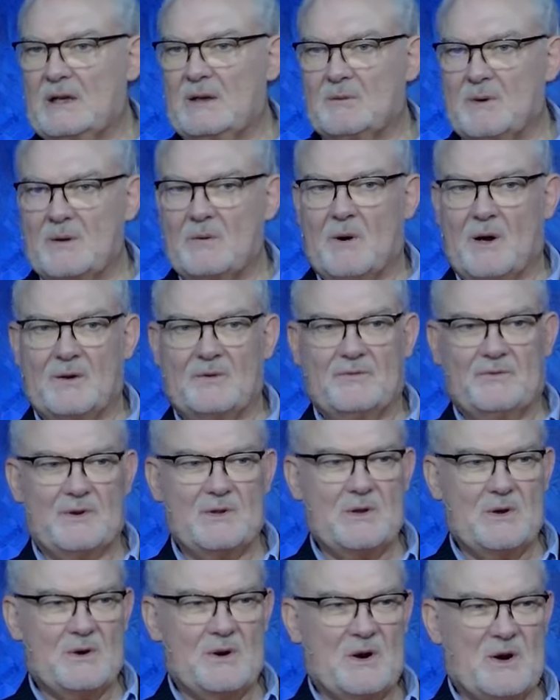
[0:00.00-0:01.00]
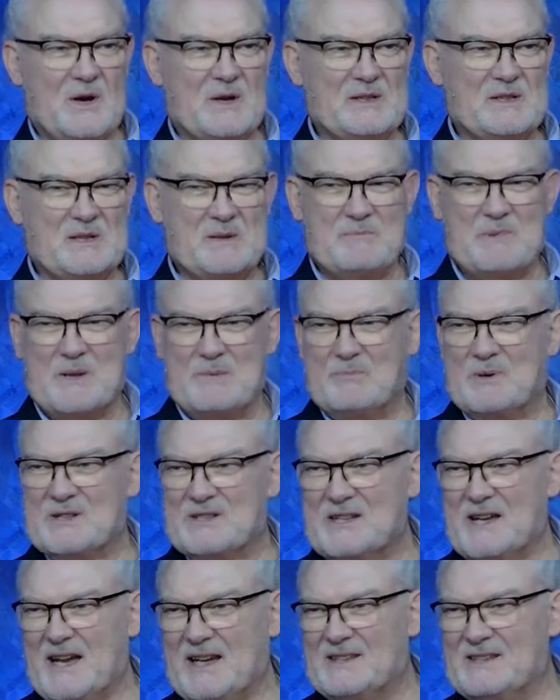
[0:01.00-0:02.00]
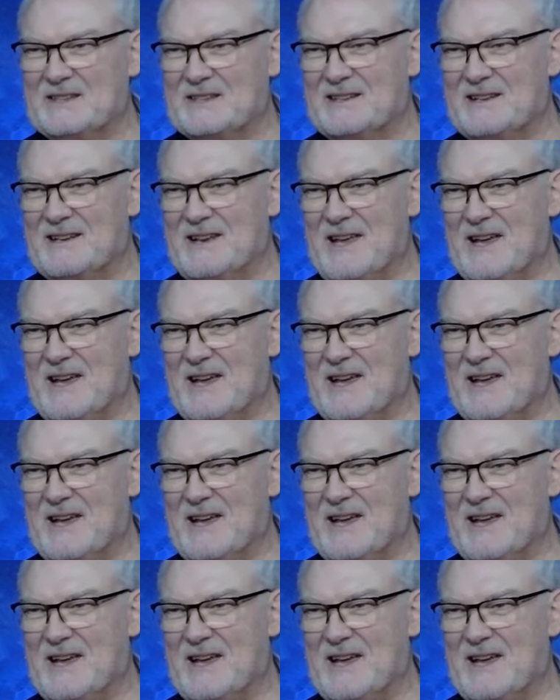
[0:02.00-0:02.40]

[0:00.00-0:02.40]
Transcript: We want for your heart to be protected and